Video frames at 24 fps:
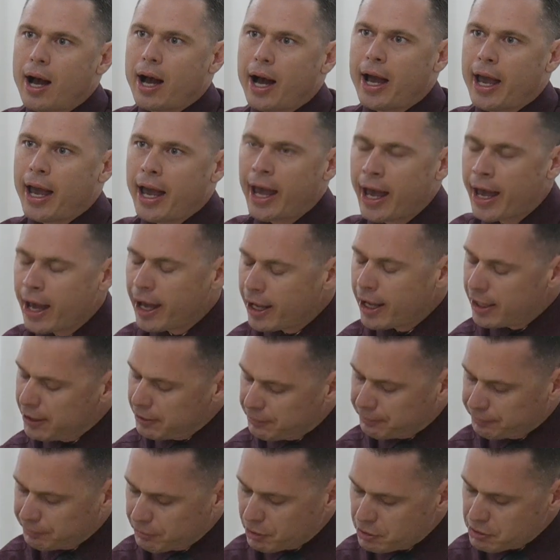I had
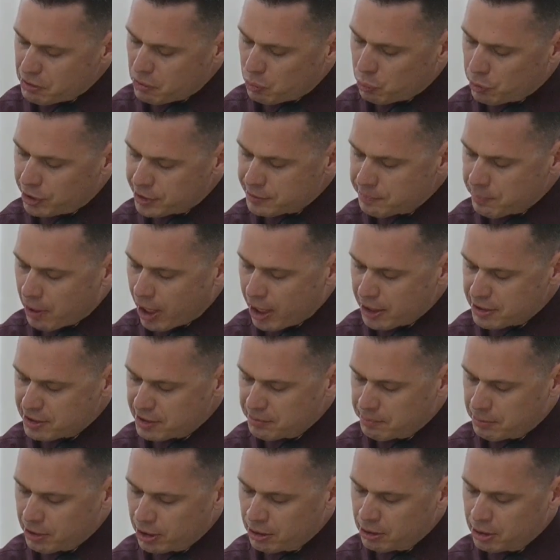
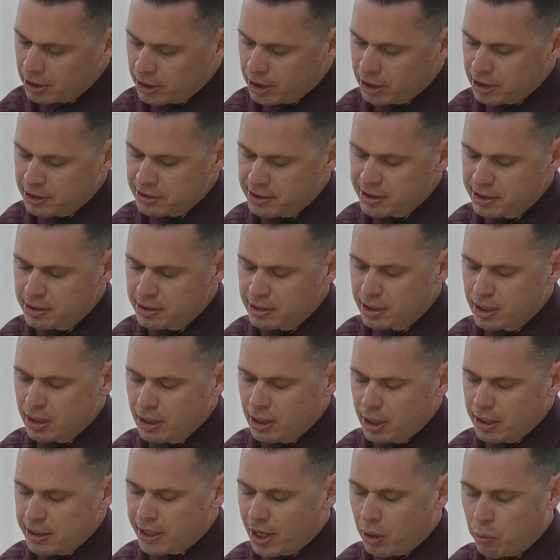responsibilities
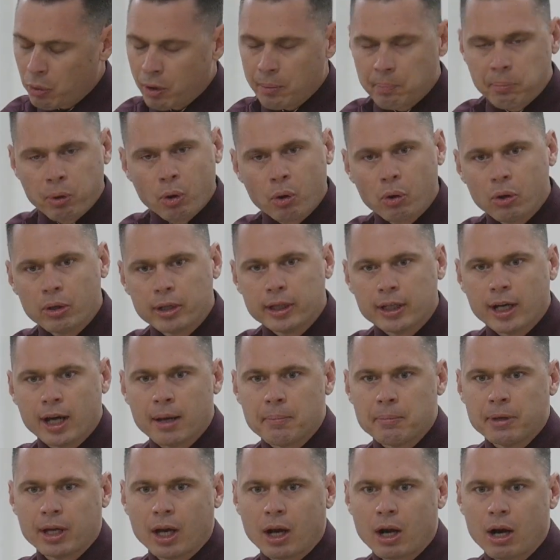that were pulling on
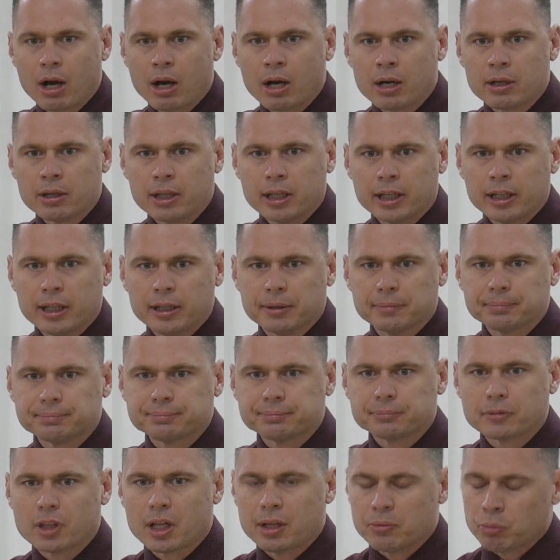me hardly,
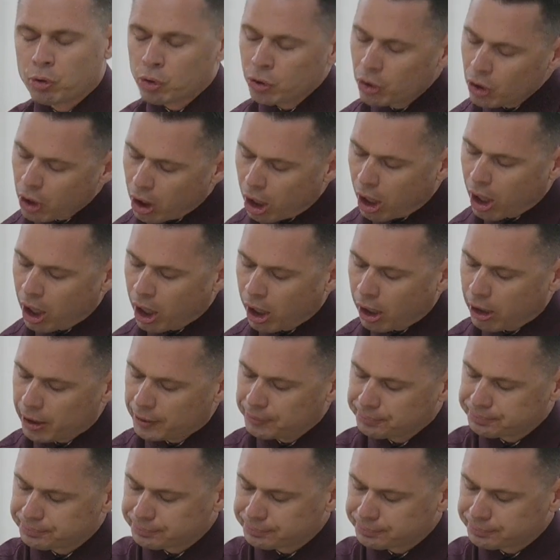real hard.